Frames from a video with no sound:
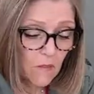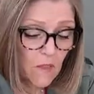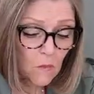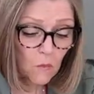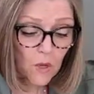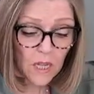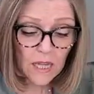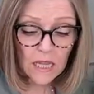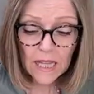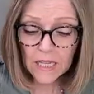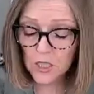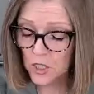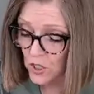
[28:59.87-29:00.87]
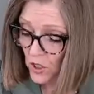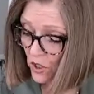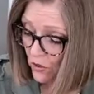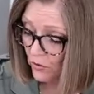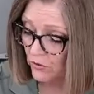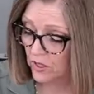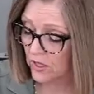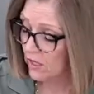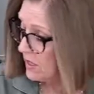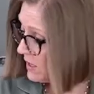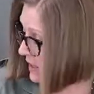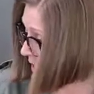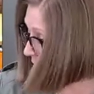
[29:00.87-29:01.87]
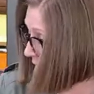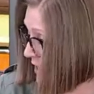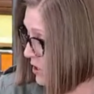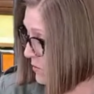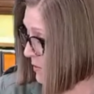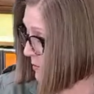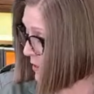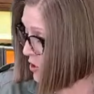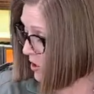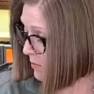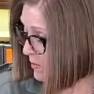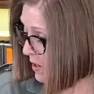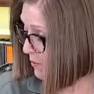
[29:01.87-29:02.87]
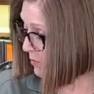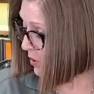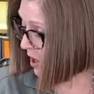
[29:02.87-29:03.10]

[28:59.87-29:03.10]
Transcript: then what I like to do is, I just want to make sure I'm not